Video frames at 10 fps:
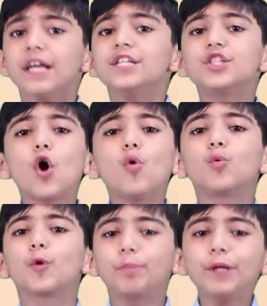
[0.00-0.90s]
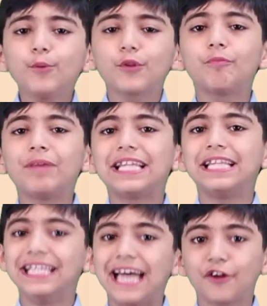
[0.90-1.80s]
So repeat with me
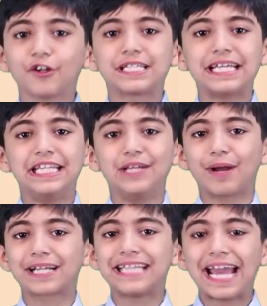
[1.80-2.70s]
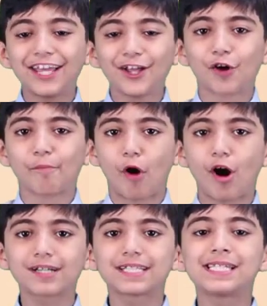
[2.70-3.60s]
the letters in the rectangular
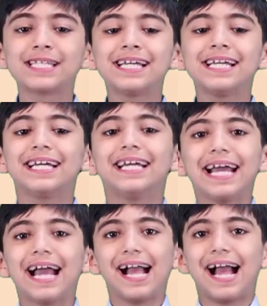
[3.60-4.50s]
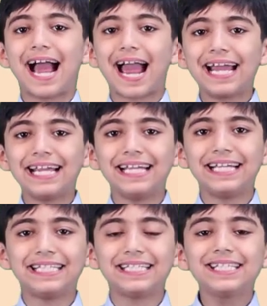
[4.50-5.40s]
box.
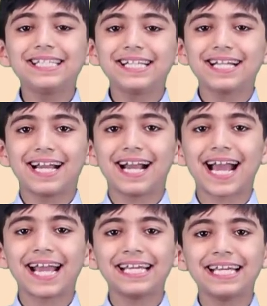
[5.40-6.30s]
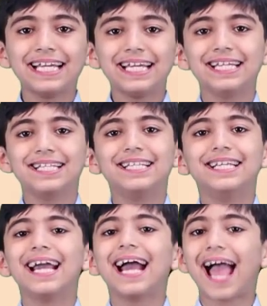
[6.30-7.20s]
Ayn, Ayn,
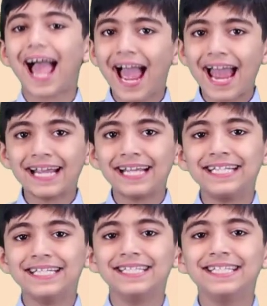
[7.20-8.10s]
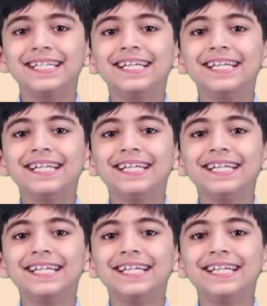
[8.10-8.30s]
Ayn,